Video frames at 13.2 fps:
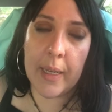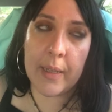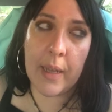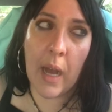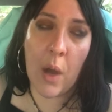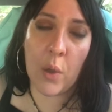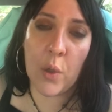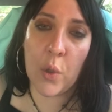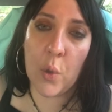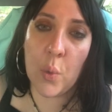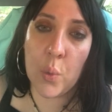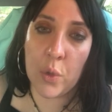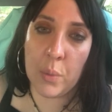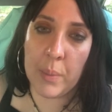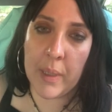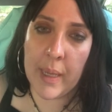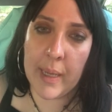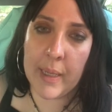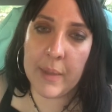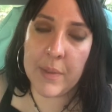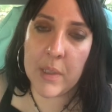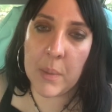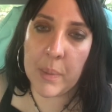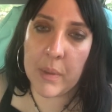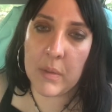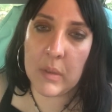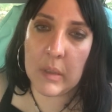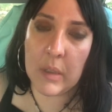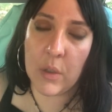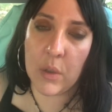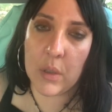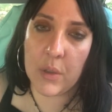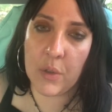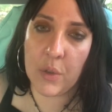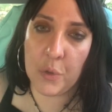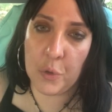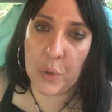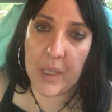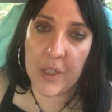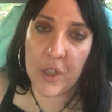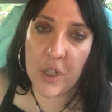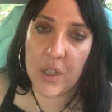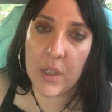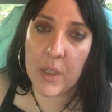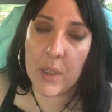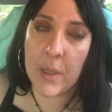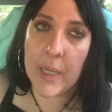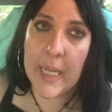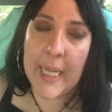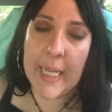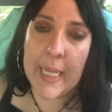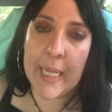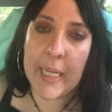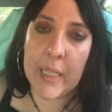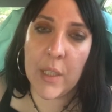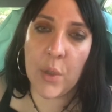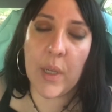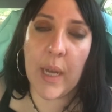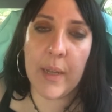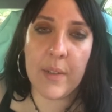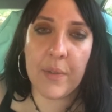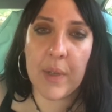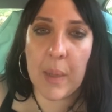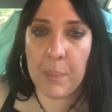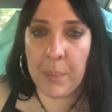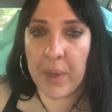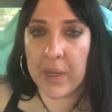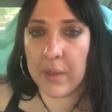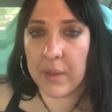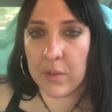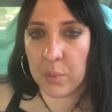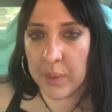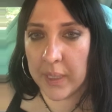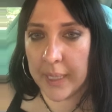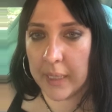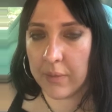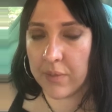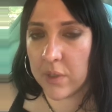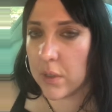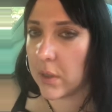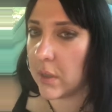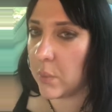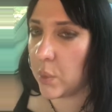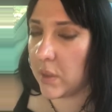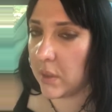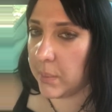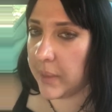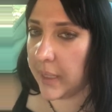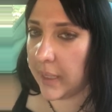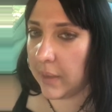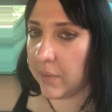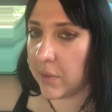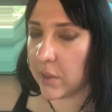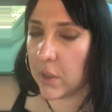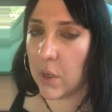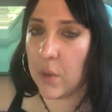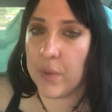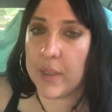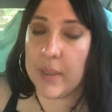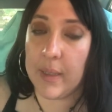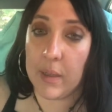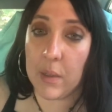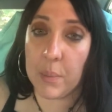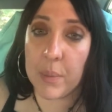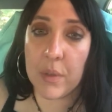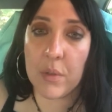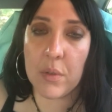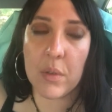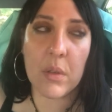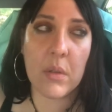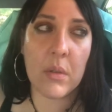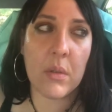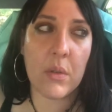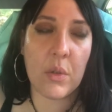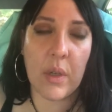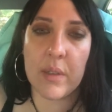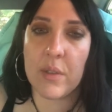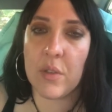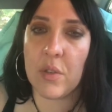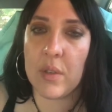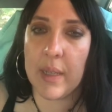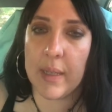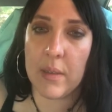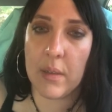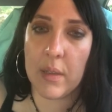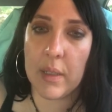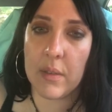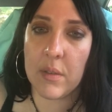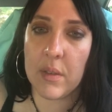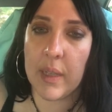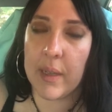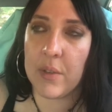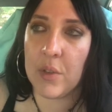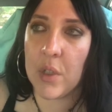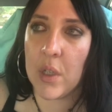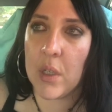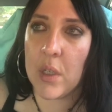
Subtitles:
and how you would behave in a particular situation, and you kind of compare this behavior with the behavior of another person to understand things that